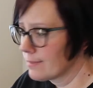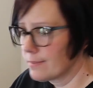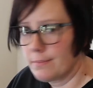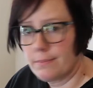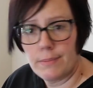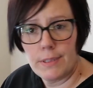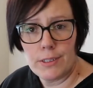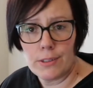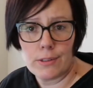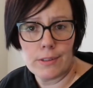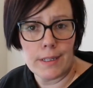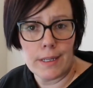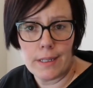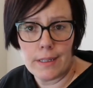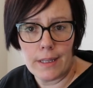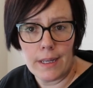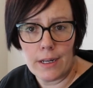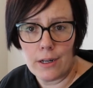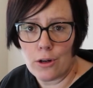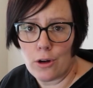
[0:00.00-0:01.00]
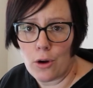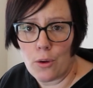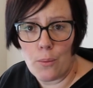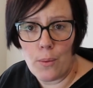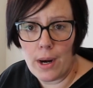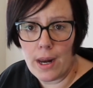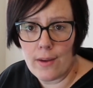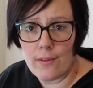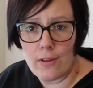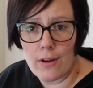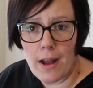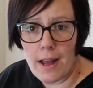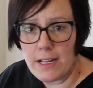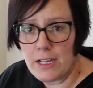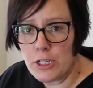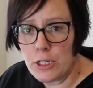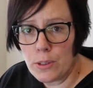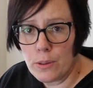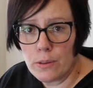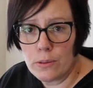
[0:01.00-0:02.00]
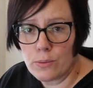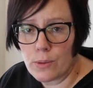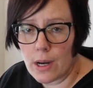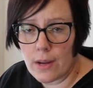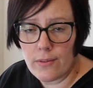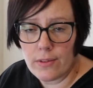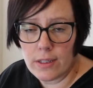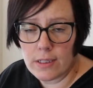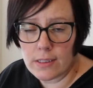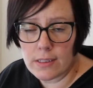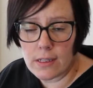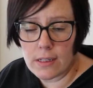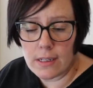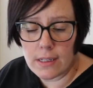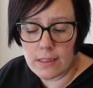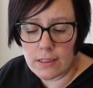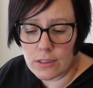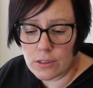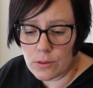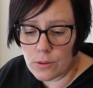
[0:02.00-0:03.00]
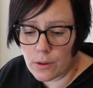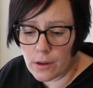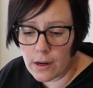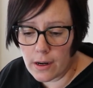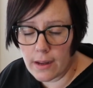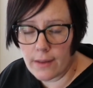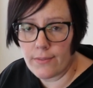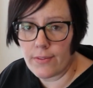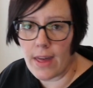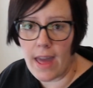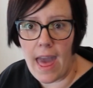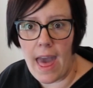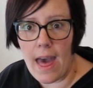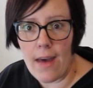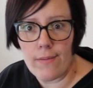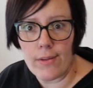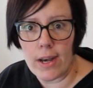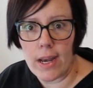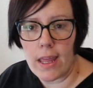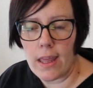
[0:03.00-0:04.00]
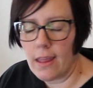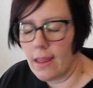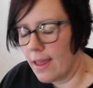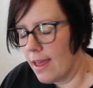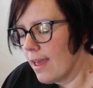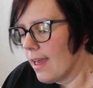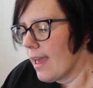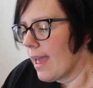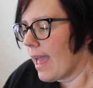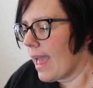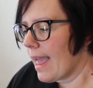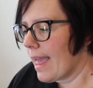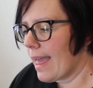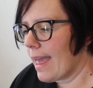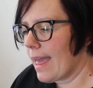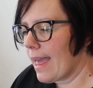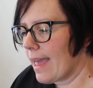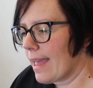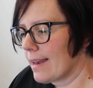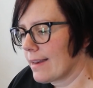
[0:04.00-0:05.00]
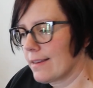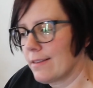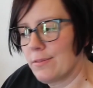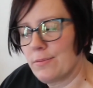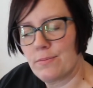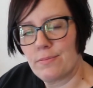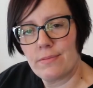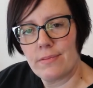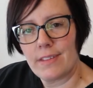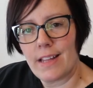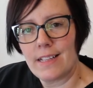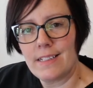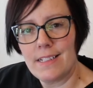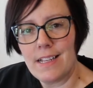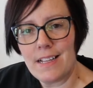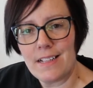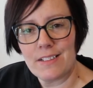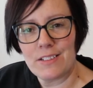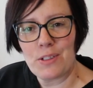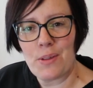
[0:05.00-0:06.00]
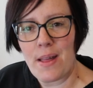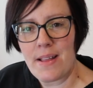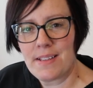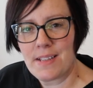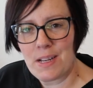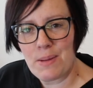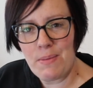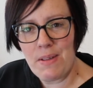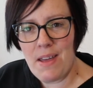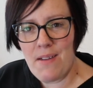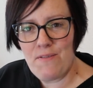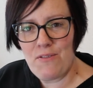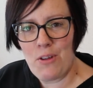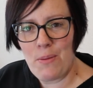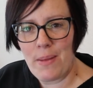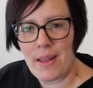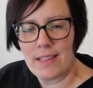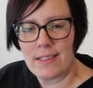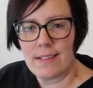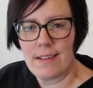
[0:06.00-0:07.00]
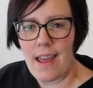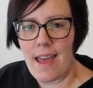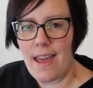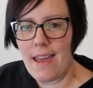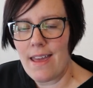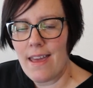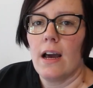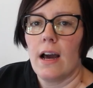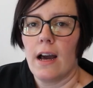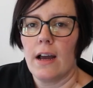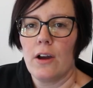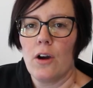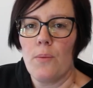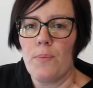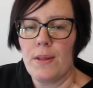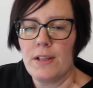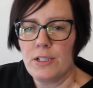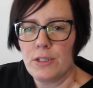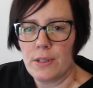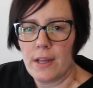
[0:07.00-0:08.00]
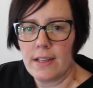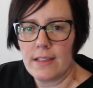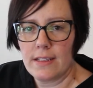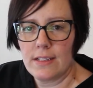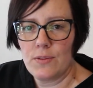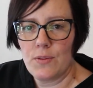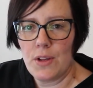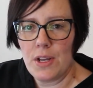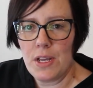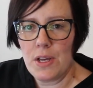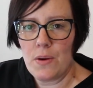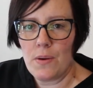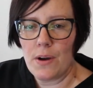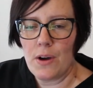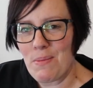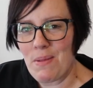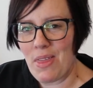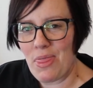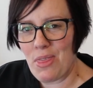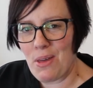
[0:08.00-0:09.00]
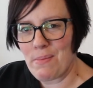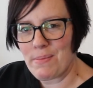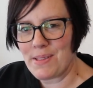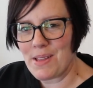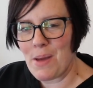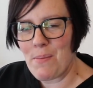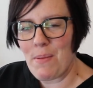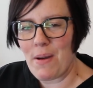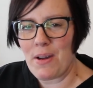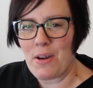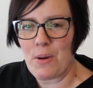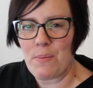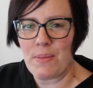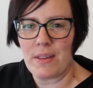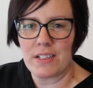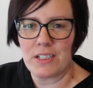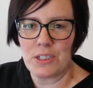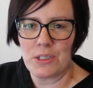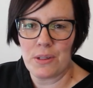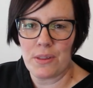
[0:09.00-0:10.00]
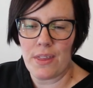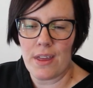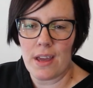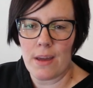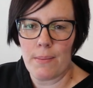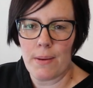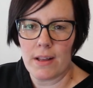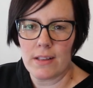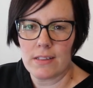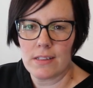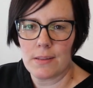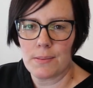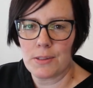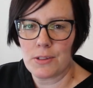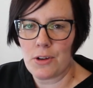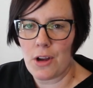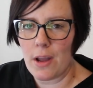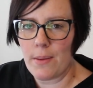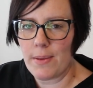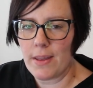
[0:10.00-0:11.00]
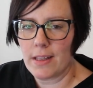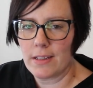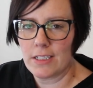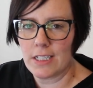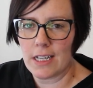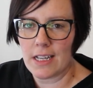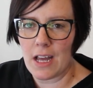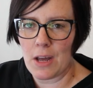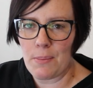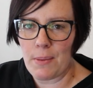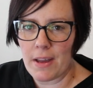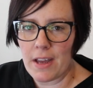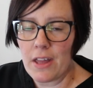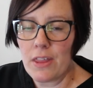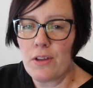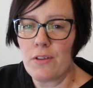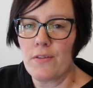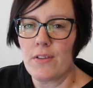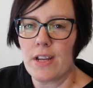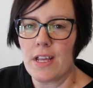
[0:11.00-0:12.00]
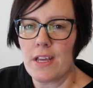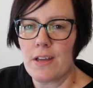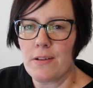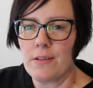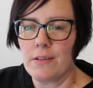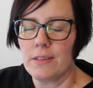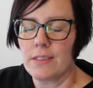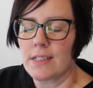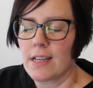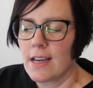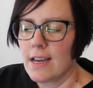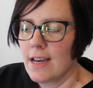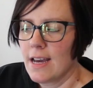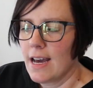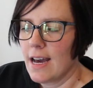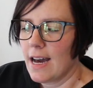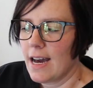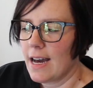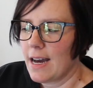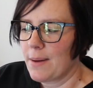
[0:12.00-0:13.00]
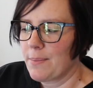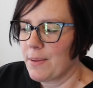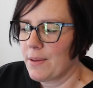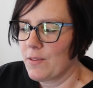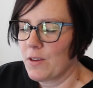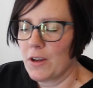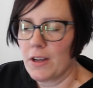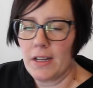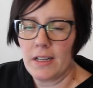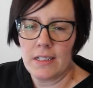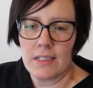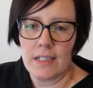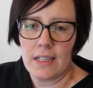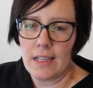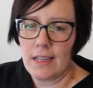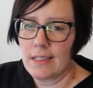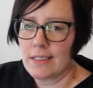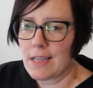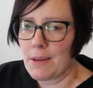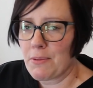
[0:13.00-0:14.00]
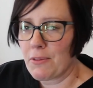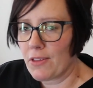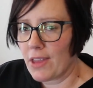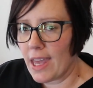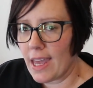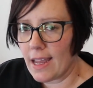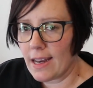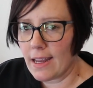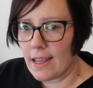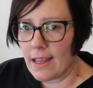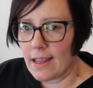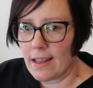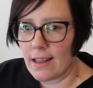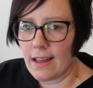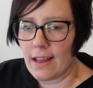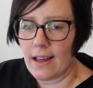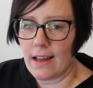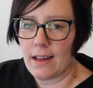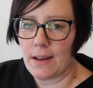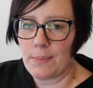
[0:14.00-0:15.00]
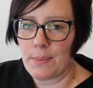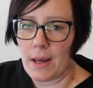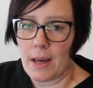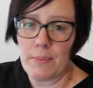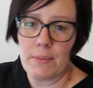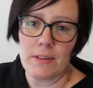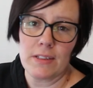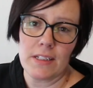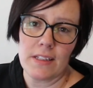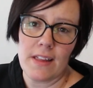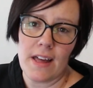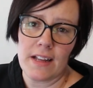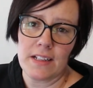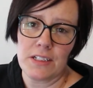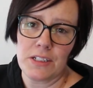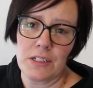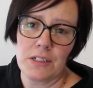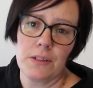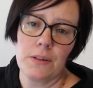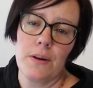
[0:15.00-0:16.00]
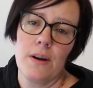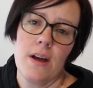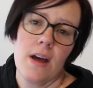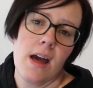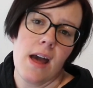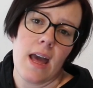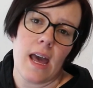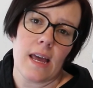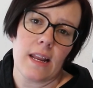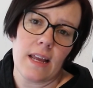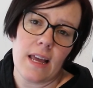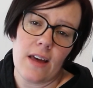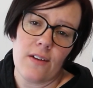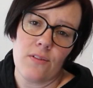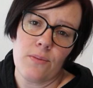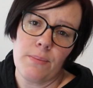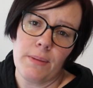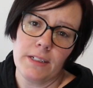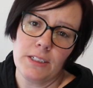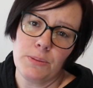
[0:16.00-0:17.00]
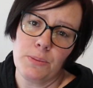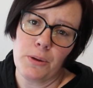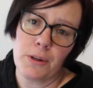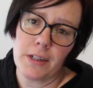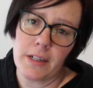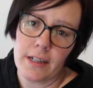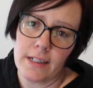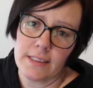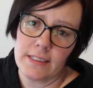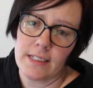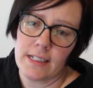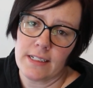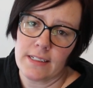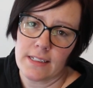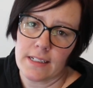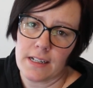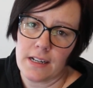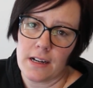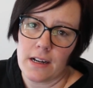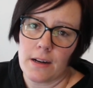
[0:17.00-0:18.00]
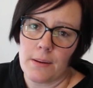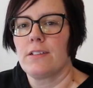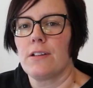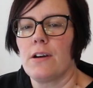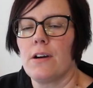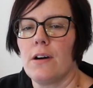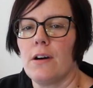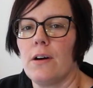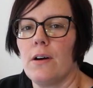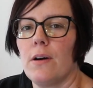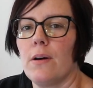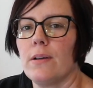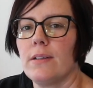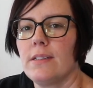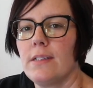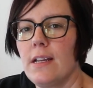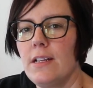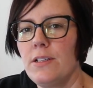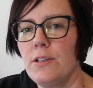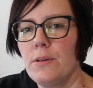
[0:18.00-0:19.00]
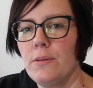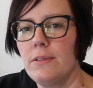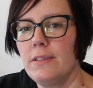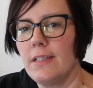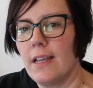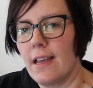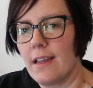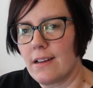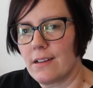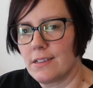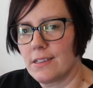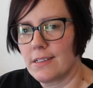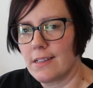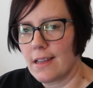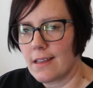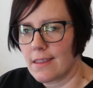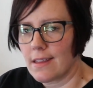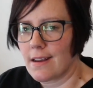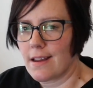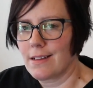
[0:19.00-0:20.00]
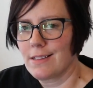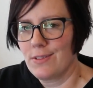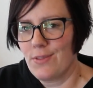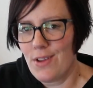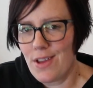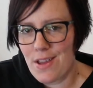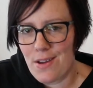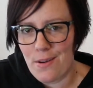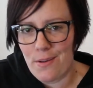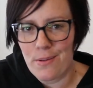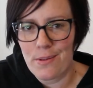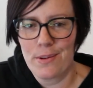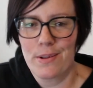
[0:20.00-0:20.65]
Mr. Clean Cleaner or whatever I choose, whatever looks good at the store, if they have any. And that's it. So that's gonna be it for me today. I hope that you like this video. Give me a thumbs up. I hope that you think about subscribing and check out my other videos. If you're into any type of canning, I'm into that too. And I have much more content to come. So stay tuned and I'll see you in the next video.